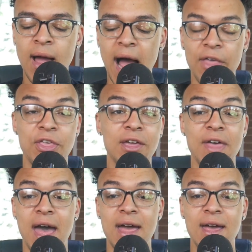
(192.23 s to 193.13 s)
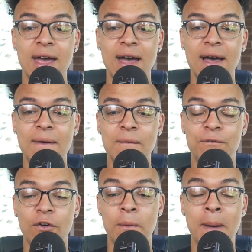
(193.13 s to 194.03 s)
I think that
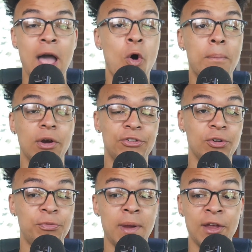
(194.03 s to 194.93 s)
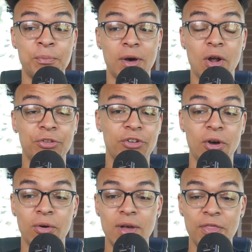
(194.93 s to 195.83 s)
from my own personal experience, but
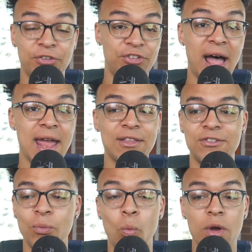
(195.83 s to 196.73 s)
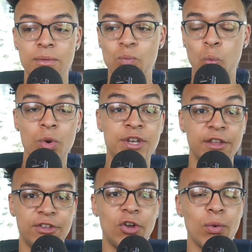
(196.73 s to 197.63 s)
also the science would
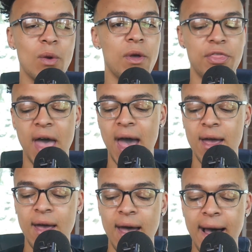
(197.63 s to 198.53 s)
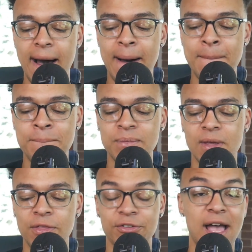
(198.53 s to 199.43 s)
disagree with that.
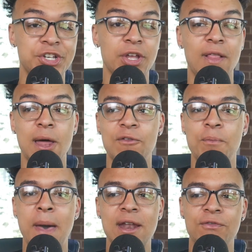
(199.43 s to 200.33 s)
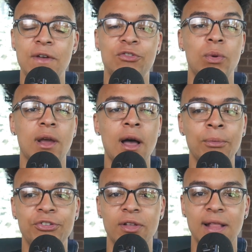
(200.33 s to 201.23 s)
There's actually a lot of benefits when it
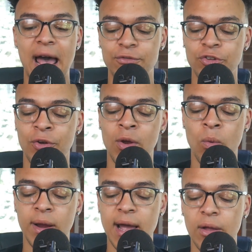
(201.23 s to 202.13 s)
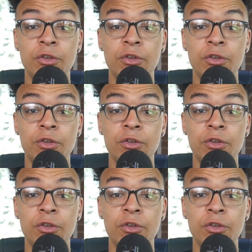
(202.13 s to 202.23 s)
comes to laughter during workouts.